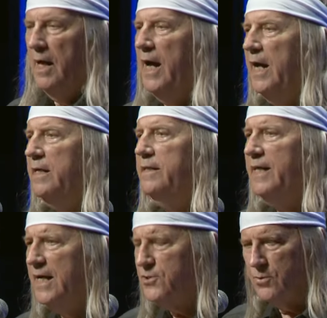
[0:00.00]
And
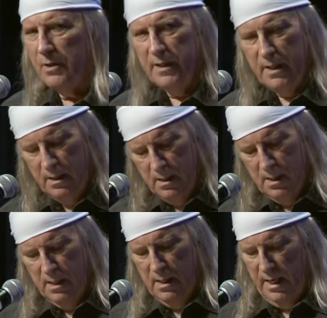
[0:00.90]
naturally,
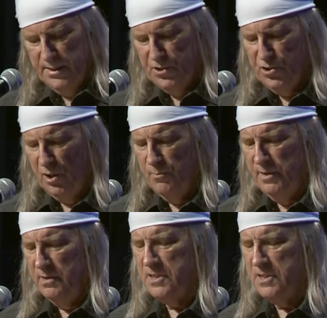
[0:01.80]
a showman